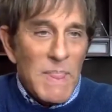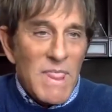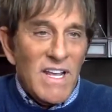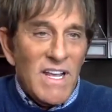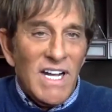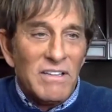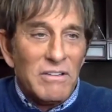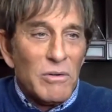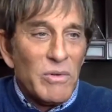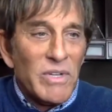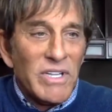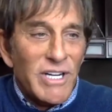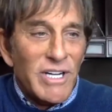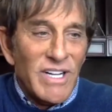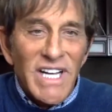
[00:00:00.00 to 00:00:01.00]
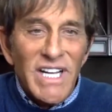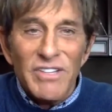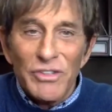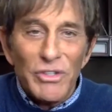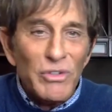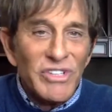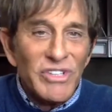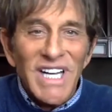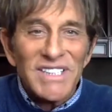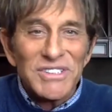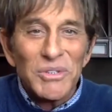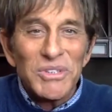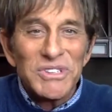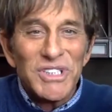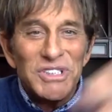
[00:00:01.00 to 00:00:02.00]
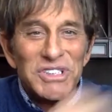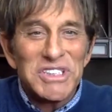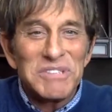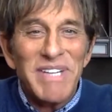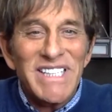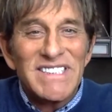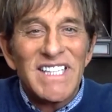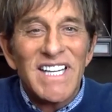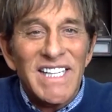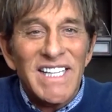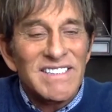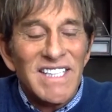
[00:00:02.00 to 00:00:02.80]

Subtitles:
I throw in there, hey, Sue's got so-and-so she's made tonight,